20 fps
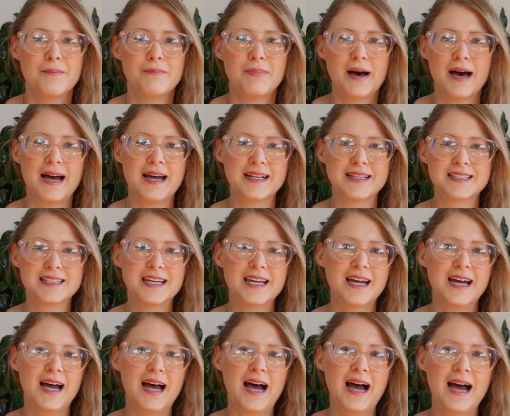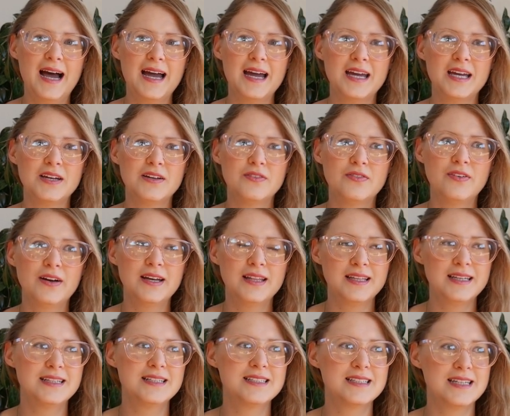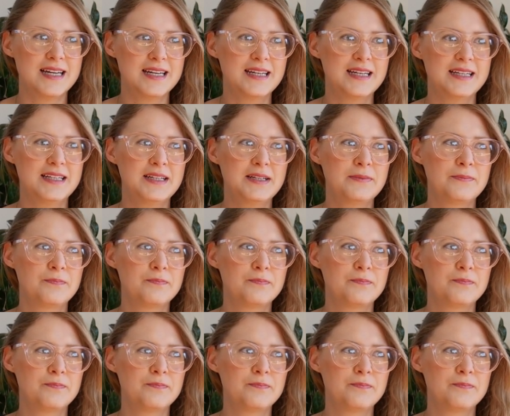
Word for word: But I finally decided